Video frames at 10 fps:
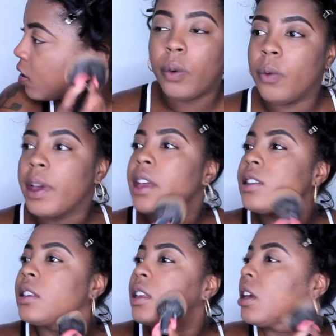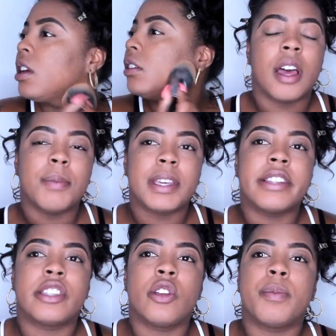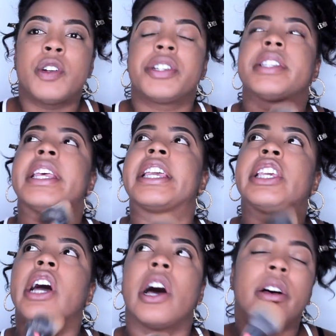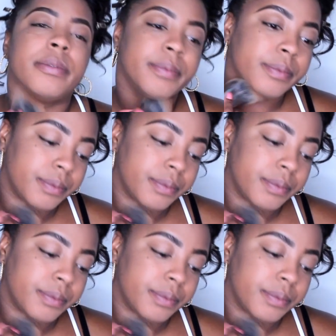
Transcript: We'll wait and see. I'm a consumer just like y'all.